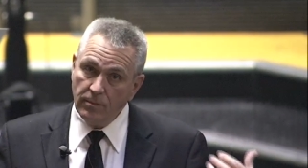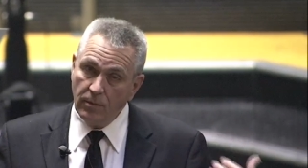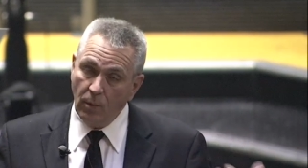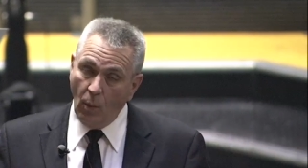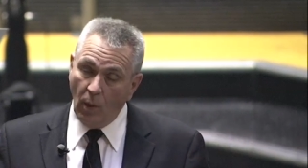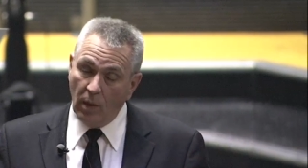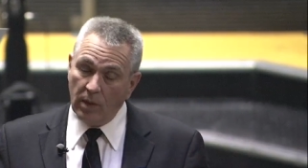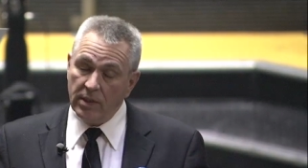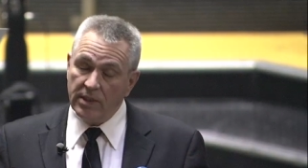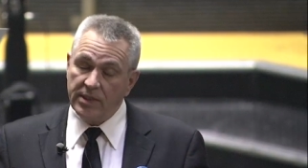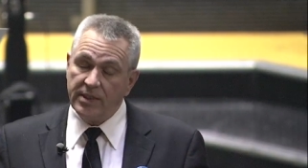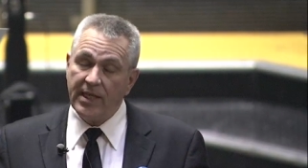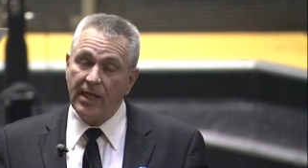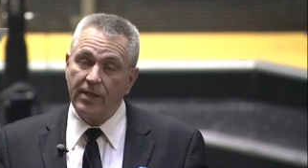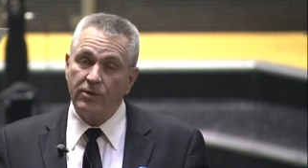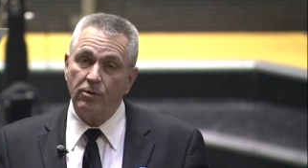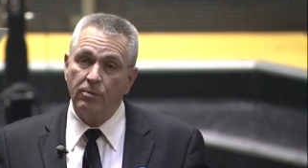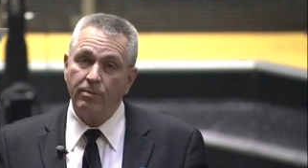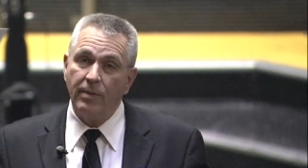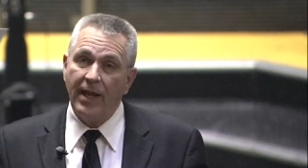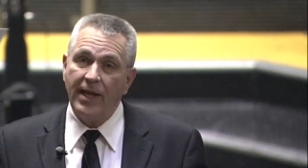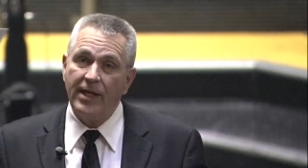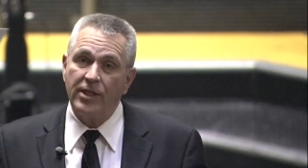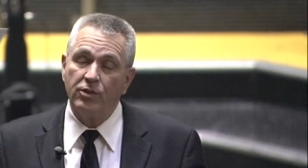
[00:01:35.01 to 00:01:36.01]
one of the central
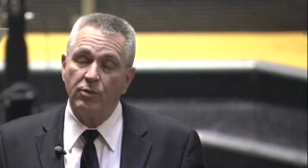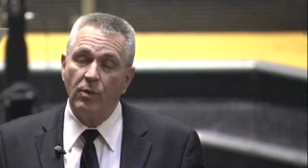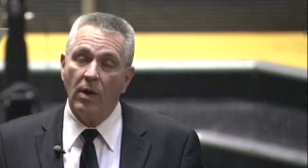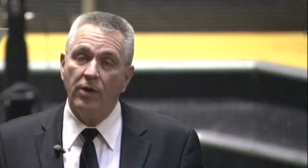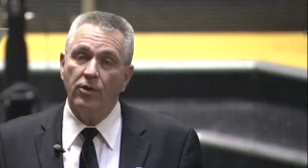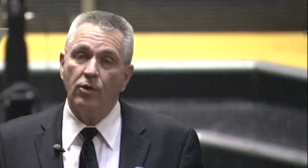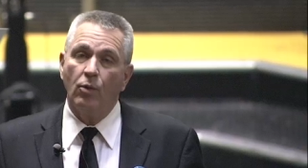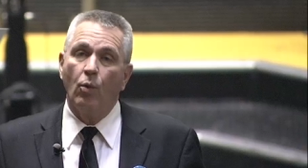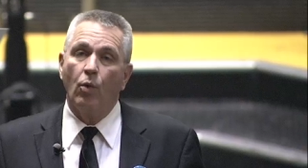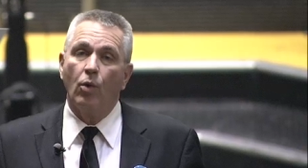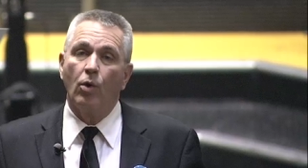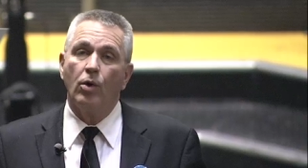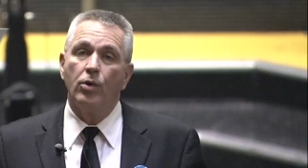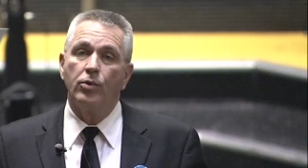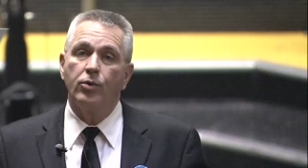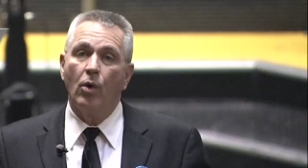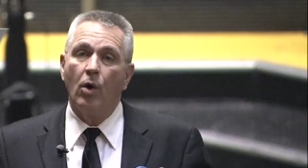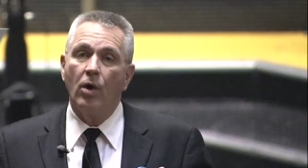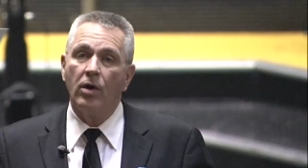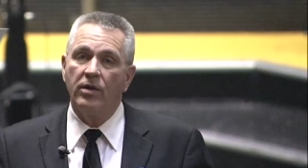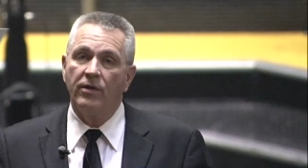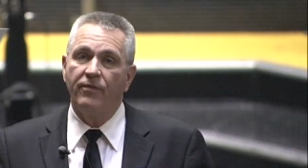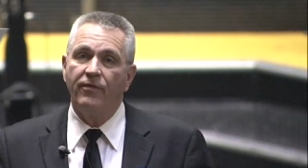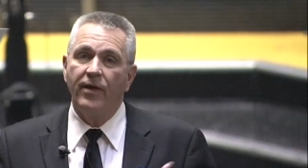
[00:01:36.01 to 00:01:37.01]
banks around the world
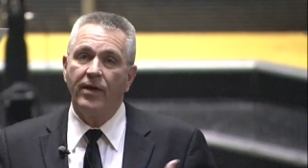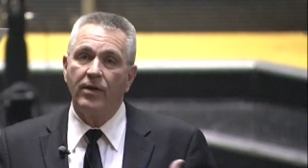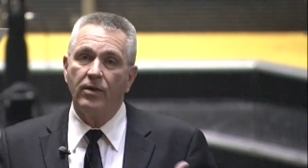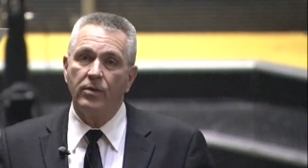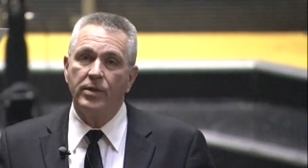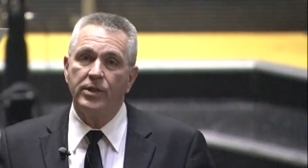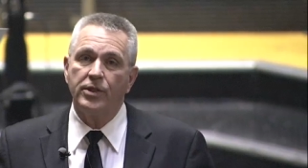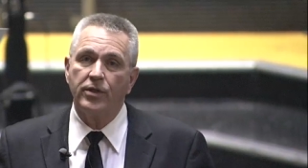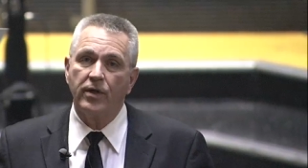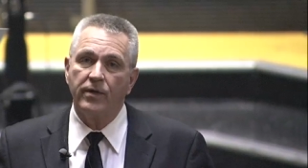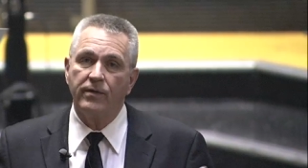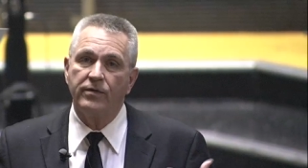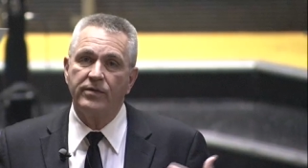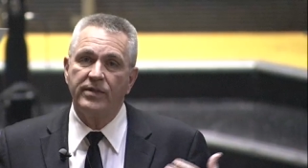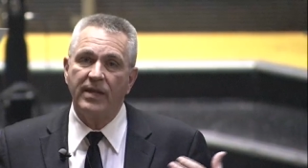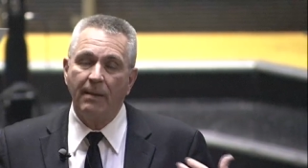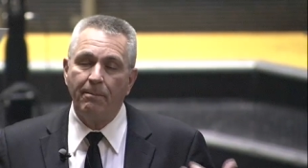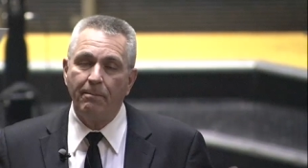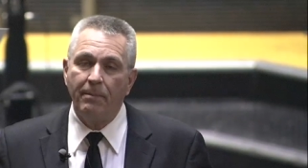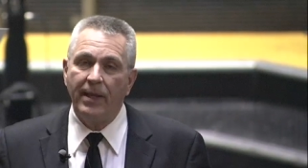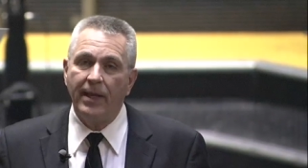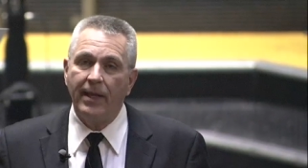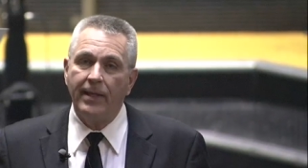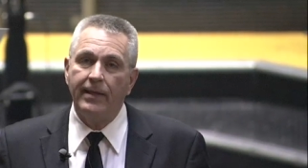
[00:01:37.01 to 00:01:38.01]
or the Federal Reserve
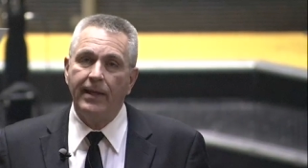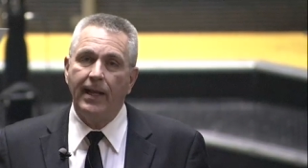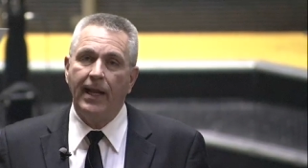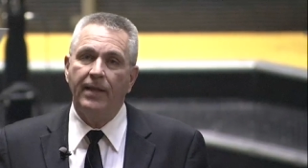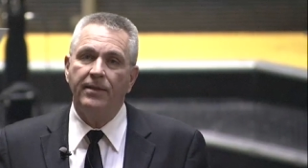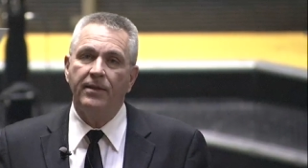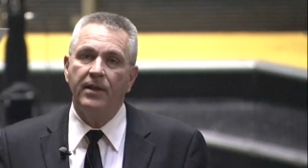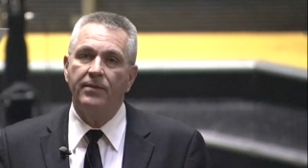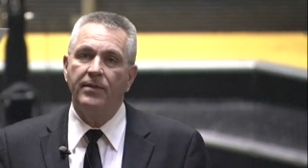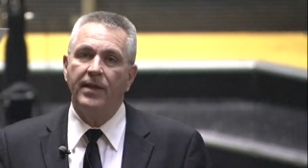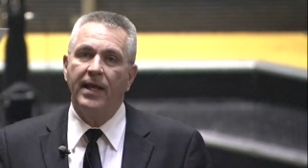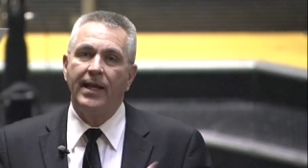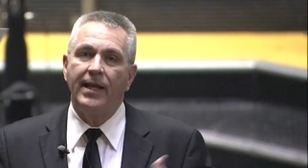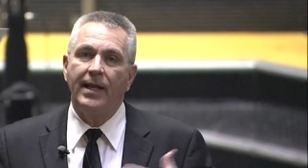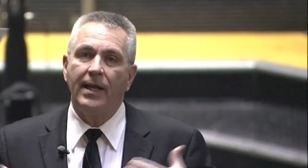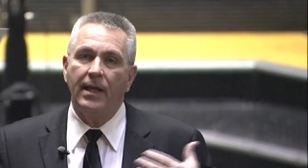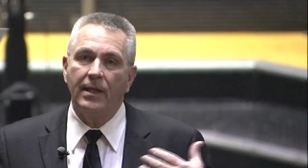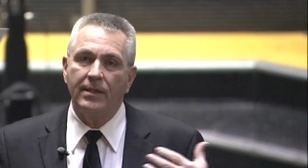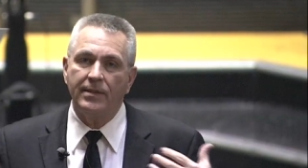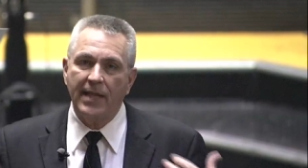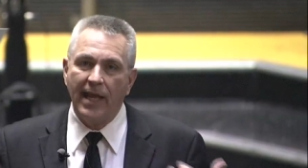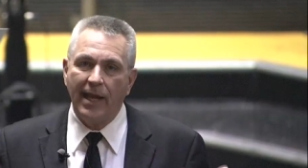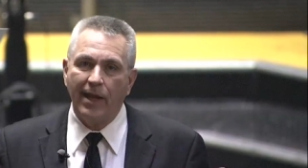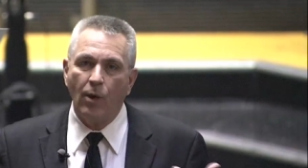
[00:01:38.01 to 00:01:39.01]
step in and then they
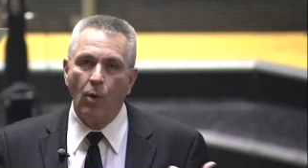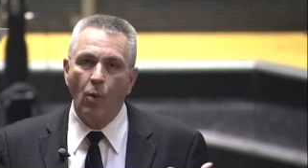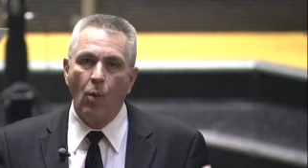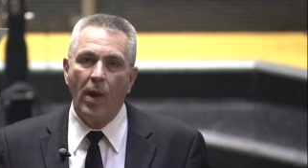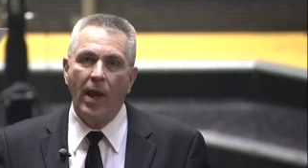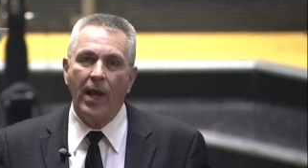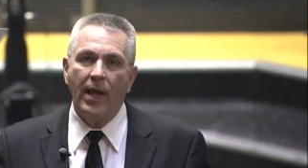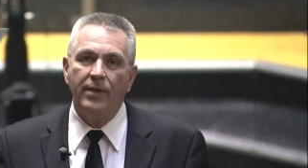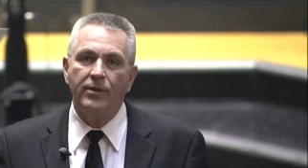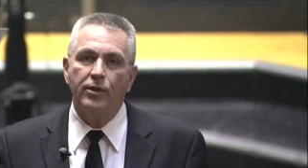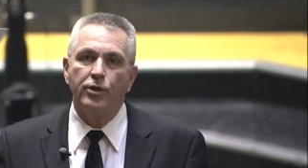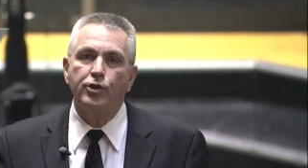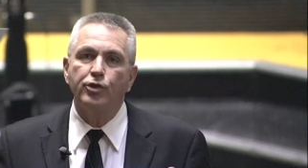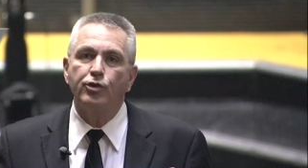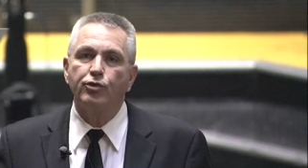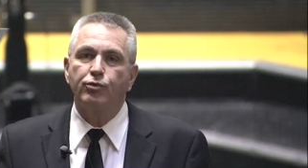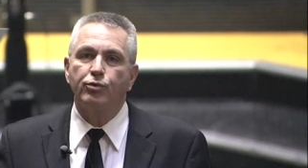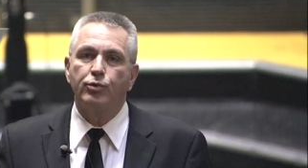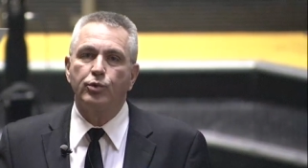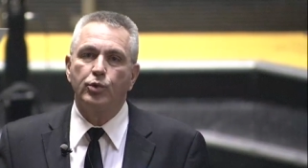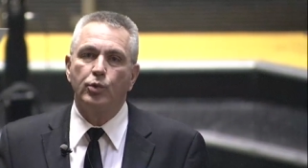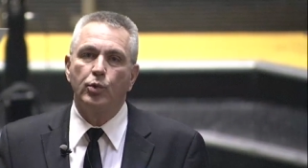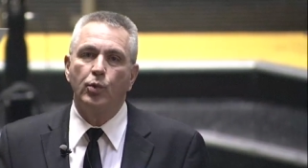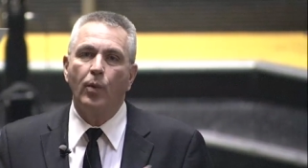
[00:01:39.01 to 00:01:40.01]
take away the
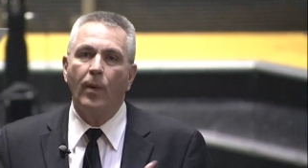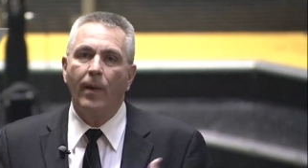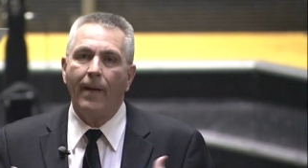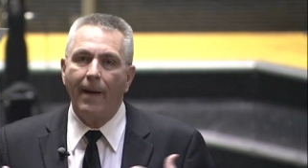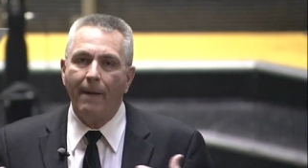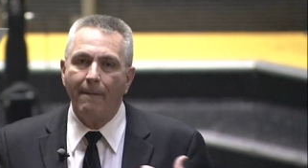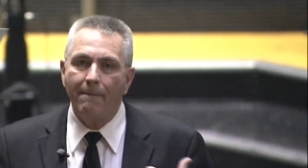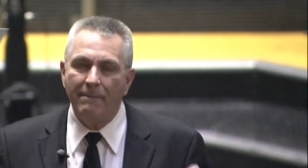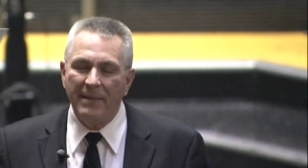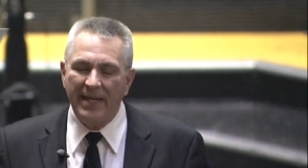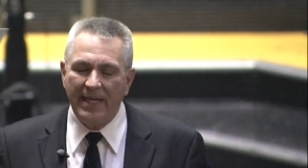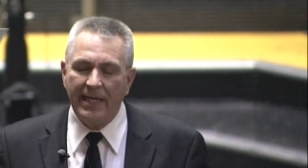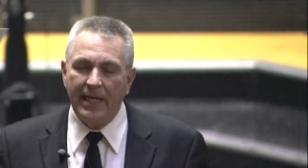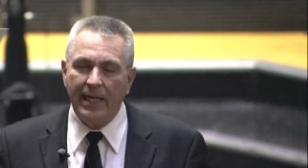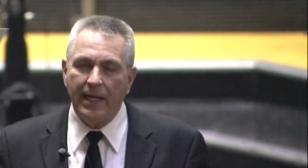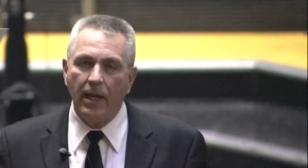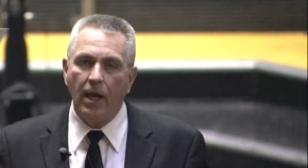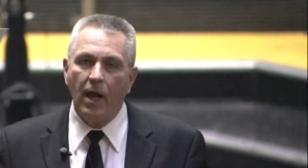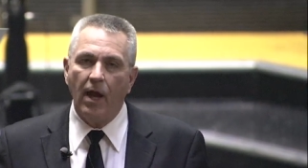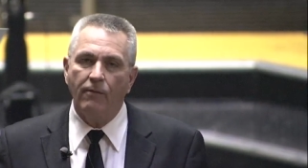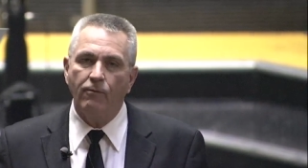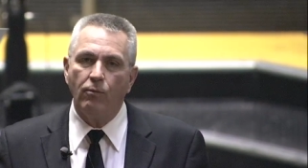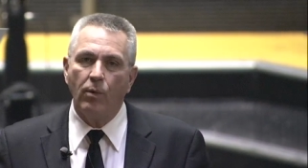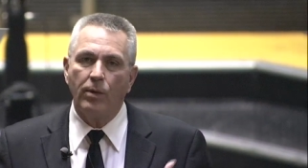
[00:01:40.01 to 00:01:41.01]
true meaning
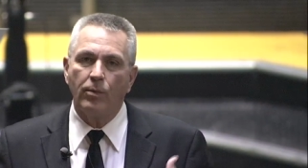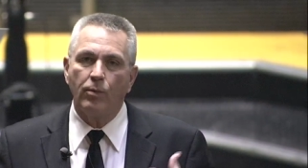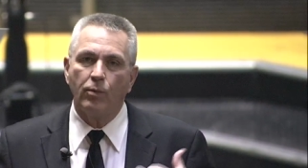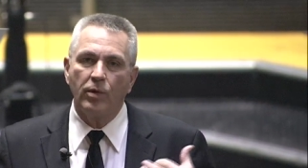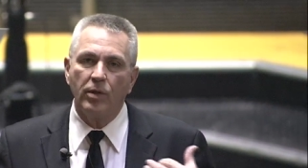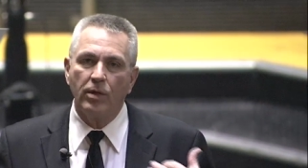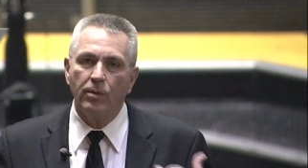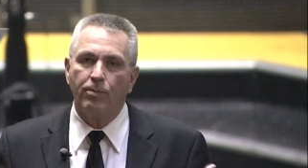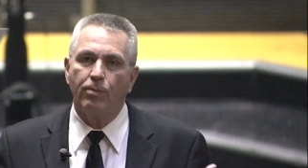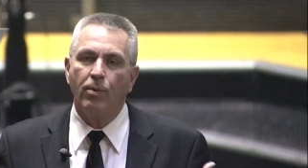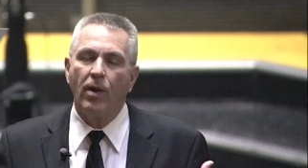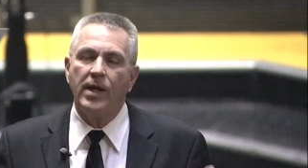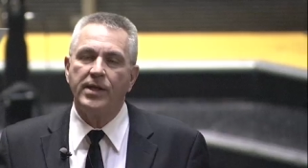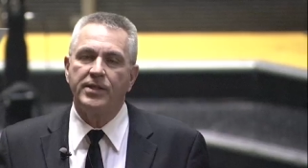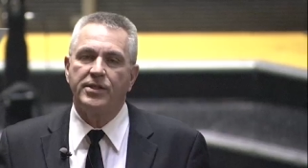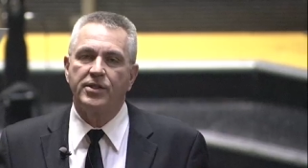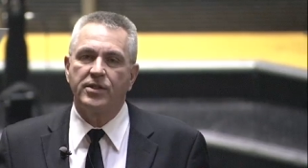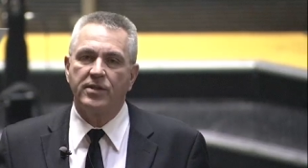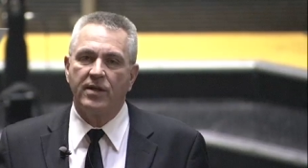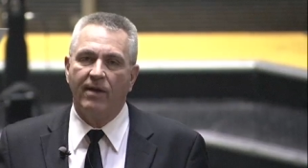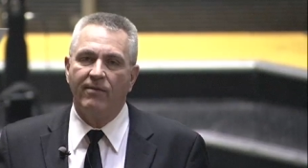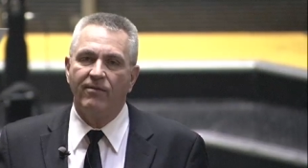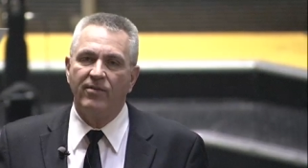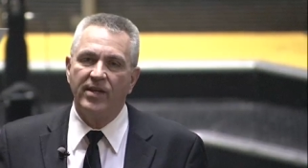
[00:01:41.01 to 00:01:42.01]
of what real price
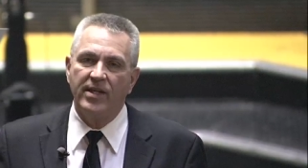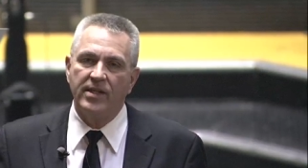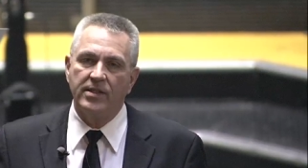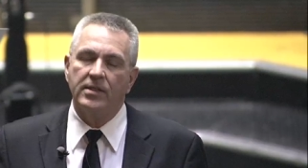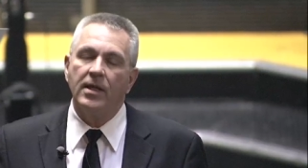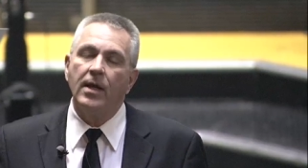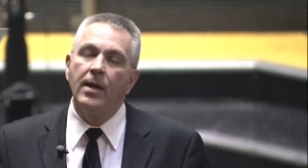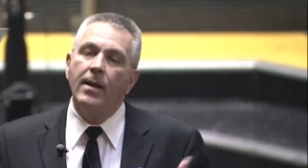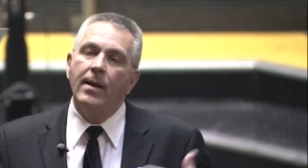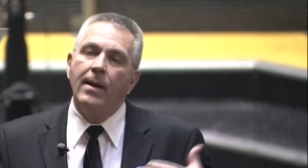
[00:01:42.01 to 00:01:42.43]
discovery is.